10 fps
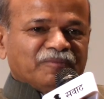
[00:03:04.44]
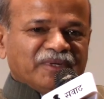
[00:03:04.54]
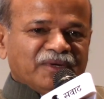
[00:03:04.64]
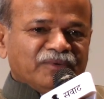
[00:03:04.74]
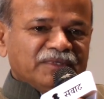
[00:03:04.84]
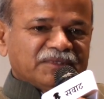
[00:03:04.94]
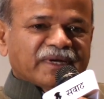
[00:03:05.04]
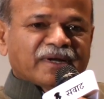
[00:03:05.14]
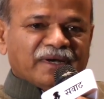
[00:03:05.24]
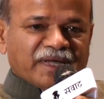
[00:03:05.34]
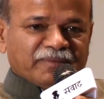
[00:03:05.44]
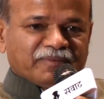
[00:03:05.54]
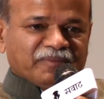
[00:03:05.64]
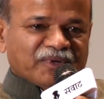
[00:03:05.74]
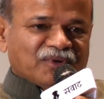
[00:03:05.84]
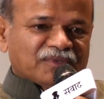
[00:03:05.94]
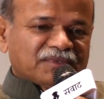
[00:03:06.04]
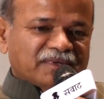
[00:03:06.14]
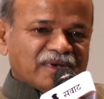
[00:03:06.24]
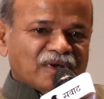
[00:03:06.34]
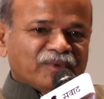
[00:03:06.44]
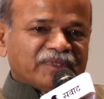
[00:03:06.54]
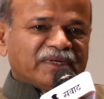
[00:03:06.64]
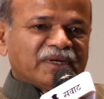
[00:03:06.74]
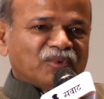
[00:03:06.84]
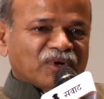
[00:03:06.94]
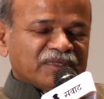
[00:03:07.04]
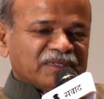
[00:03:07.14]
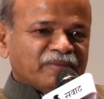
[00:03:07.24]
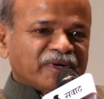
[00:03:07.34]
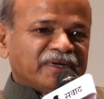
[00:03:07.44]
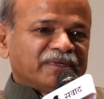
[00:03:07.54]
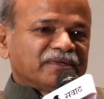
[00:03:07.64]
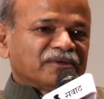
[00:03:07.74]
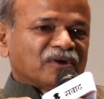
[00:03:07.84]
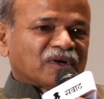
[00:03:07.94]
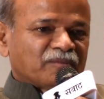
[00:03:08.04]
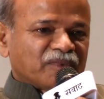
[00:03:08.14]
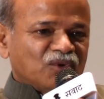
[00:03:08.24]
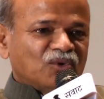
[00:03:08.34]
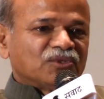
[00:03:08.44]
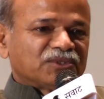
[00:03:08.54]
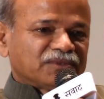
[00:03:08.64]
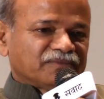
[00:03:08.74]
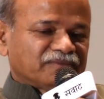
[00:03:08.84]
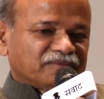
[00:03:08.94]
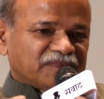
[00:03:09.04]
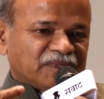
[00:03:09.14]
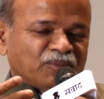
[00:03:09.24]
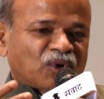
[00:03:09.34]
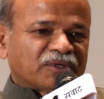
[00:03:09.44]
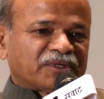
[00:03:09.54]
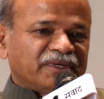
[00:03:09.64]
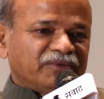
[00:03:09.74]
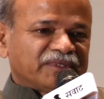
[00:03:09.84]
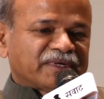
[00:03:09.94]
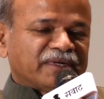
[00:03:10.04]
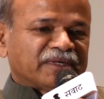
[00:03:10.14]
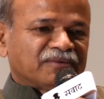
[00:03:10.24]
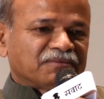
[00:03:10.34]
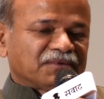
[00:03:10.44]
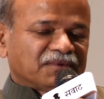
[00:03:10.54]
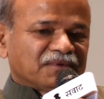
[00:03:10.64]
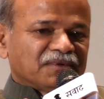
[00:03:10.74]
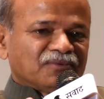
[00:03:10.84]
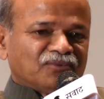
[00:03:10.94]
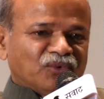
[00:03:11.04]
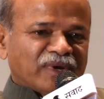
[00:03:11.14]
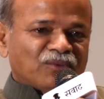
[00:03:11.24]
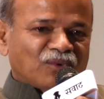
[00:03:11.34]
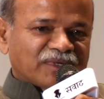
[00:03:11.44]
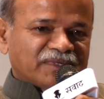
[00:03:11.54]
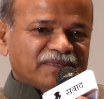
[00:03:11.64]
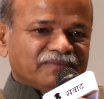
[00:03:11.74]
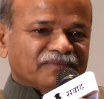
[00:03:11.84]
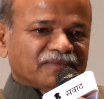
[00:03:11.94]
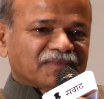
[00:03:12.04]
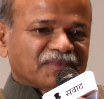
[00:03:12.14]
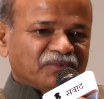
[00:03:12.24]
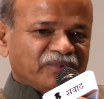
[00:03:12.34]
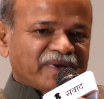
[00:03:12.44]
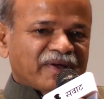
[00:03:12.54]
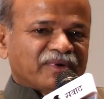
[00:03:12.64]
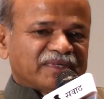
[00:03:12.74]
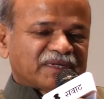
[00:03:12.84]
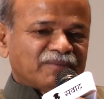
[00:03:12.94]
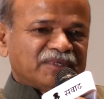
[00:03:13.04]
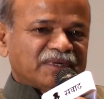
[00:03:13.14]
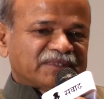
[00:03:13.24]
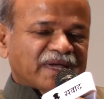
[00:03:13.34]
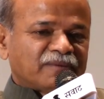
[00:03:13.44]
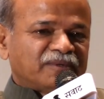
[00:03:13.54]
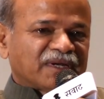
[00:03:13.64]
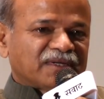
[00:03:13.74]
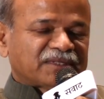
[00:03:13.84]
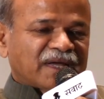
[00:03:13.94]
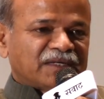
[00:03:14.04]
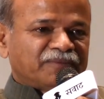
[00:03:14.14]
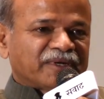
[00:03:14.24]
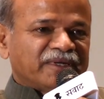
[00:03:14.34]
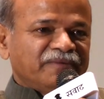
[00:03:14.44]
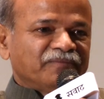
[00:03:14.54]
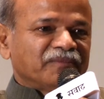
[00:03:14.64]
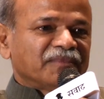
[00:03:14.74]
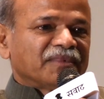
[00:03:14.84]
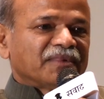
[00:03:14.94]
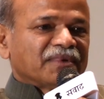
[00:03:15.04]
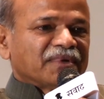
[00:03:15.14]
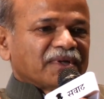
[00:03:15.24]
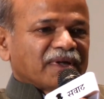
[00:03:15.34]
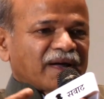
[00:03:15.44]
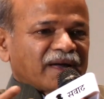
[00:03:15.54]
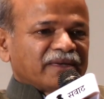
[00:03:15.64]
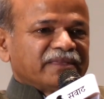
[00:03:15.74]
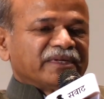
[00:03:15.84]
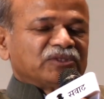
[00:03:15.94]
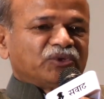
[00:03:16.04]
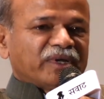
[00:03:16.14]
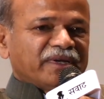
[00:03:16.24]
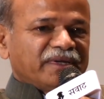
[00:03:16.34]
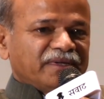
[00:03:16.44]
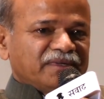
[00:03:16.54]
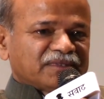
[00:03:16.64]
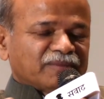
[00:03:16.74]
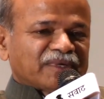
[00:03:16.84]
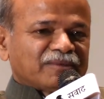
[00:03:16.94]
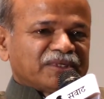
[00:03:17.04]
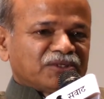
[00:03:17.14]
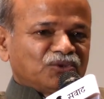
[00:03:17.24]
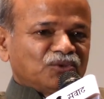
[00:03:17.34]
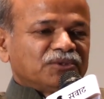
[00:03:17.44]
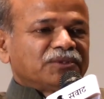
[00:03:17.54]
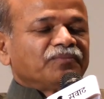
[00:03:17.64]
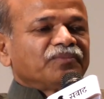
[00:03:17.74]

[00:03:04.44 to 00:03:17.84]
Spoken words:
believed in second life because along with the dead bodies, they buried a lot of goods, the pottery which contained food and water. We have established that scientifically, and their jewelry, sometimes their tools.